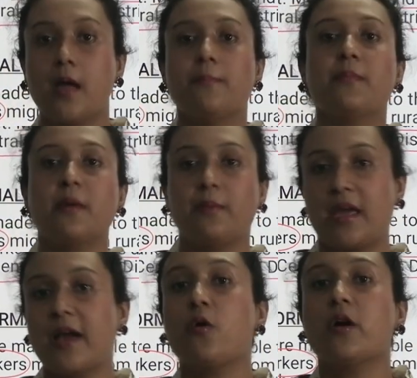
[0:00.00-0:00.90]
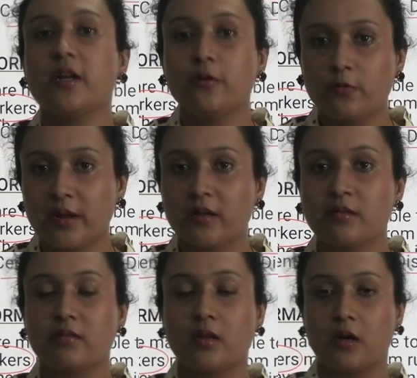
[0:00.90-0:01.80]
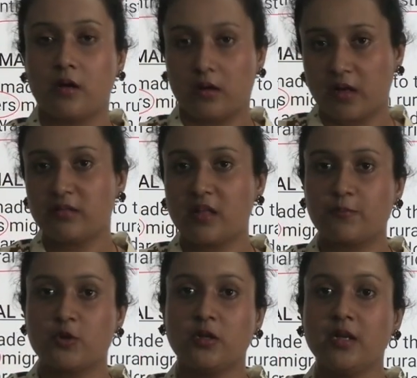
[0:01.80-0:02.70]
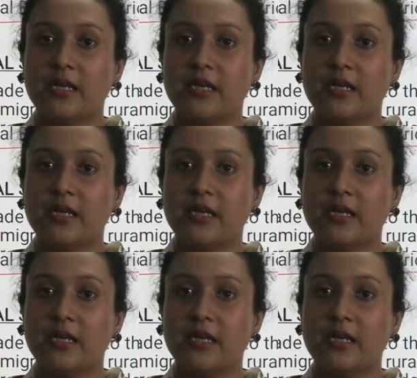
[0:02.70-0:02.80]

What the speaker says: Maybe according to my conception,